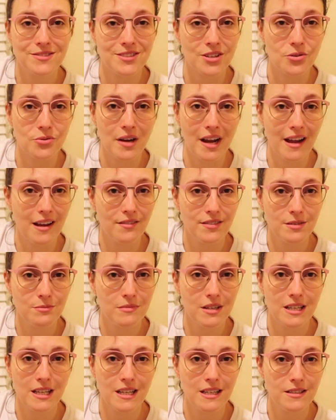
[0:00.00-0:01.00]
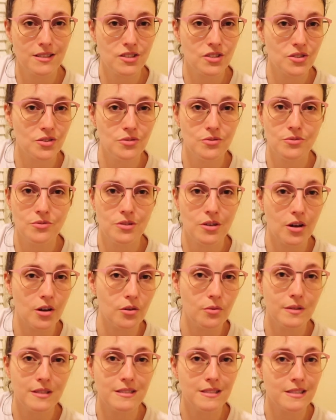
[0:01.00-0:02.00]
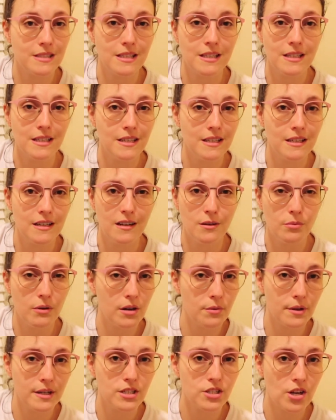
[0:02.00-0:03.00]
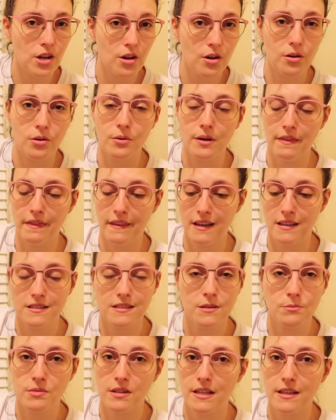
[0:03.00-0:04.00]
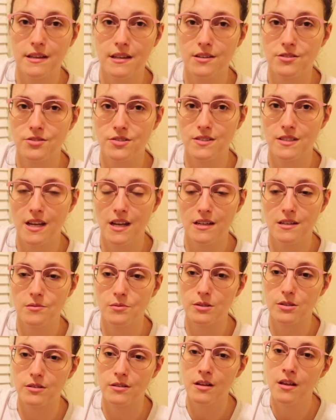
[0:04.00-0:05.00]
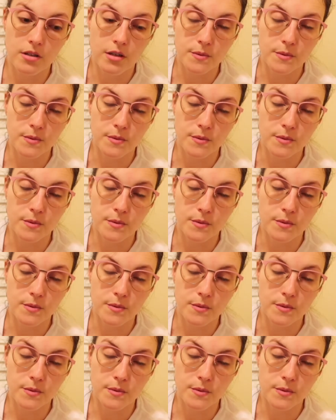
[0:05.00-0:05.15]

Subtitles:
don't have the money to go and see a Broadway show, and that's completely understandable.